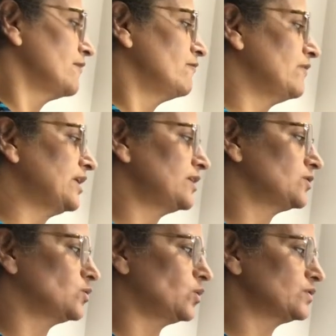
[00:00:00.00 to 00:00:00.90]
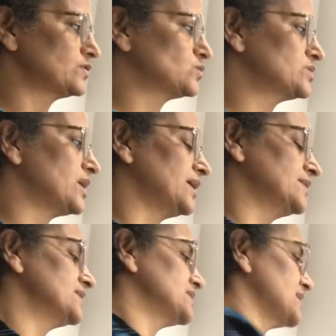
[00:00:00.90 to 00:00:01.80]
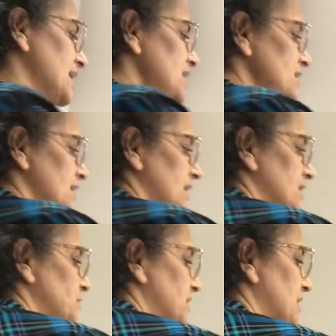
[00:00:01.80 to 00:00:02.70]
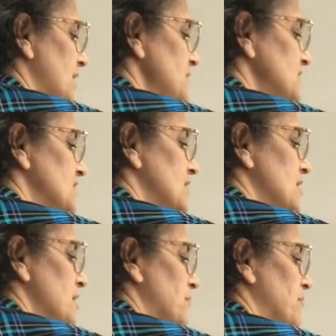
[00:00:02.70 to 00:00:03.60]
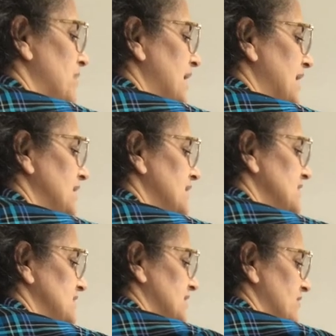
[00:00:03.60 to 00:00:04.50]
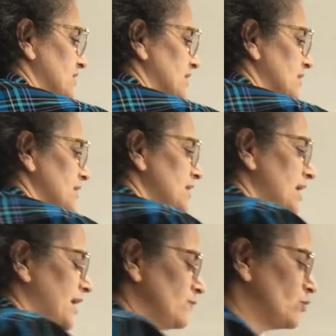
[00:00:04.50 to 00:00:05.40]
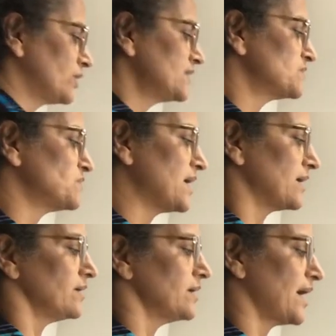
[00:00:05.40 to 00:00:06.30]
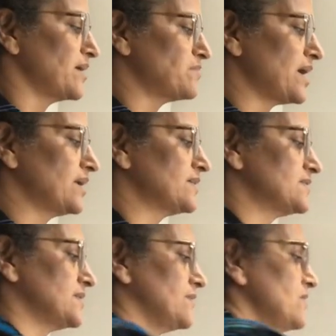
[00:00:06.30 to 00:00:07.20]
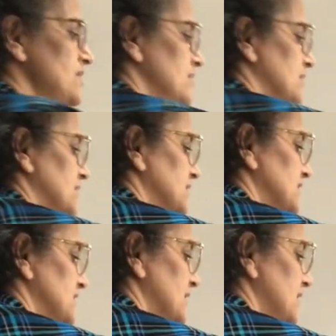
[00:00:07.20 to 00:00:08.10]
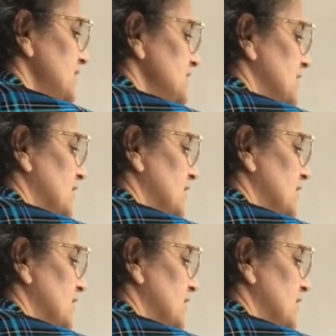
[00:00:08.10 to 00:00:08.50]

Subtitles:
When it goes to the other side, it becomes minus 7. And what is 9 minus 7? This is